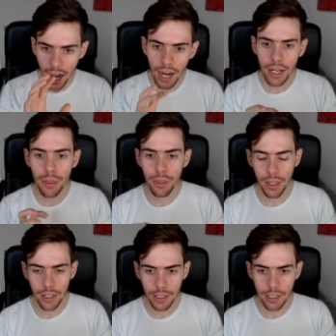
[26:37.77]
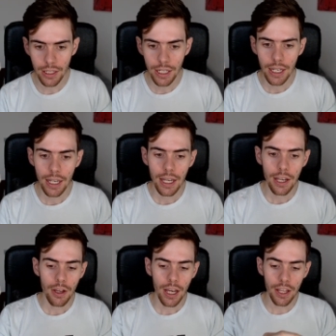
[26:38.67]
I think,
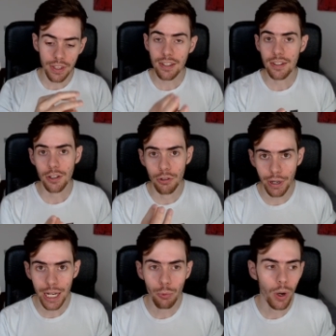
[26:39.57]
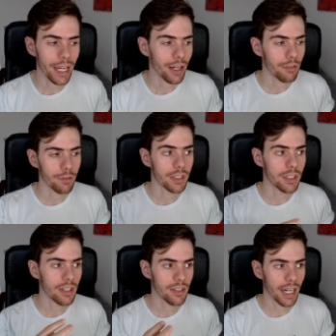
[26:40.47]
and this is a great way of
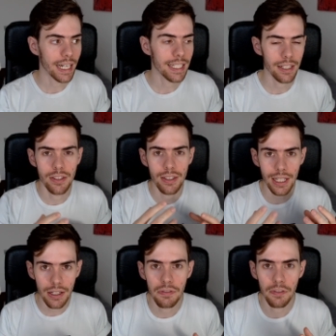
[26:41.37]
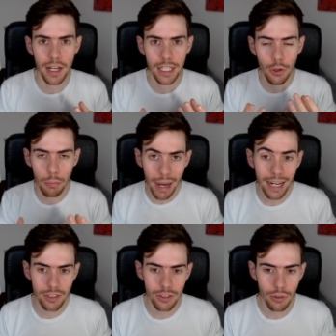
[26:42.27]
deciding and solidifying your
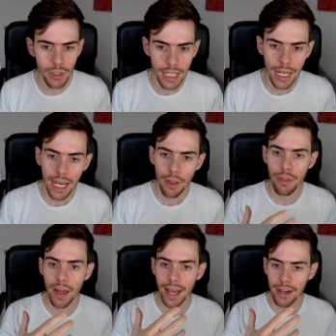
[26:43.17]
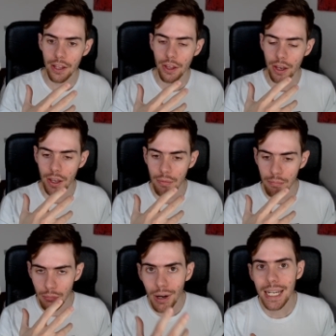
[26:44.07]
backstory, that
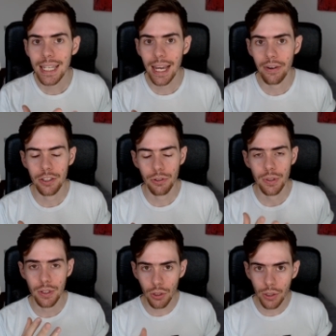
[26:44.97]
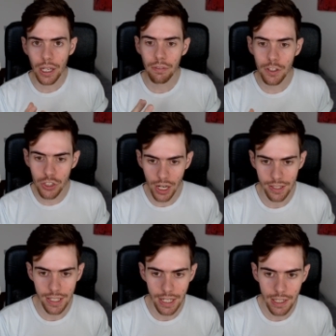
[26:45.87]
my character is looking for
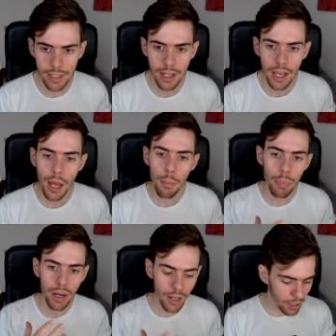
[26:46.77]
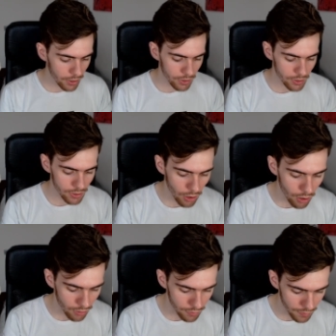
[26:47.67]
justice because
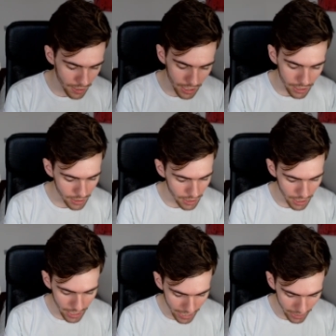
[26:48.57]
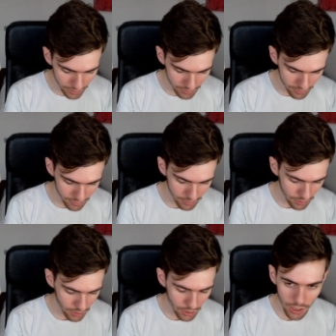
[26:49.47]
of an ex
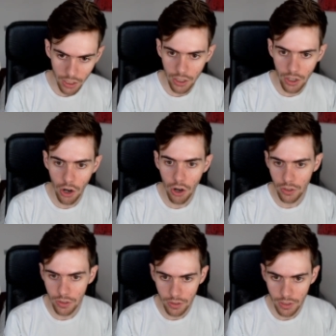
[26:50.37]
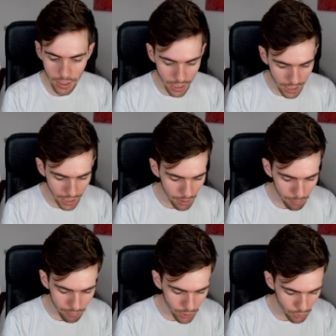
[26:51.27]
con
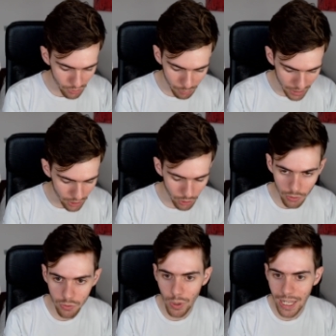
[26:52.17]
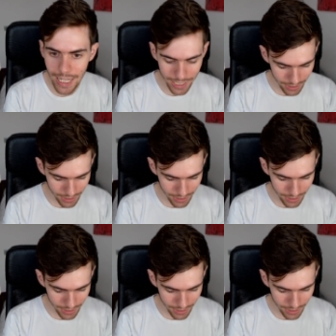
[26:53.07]
um, who will be called Willie.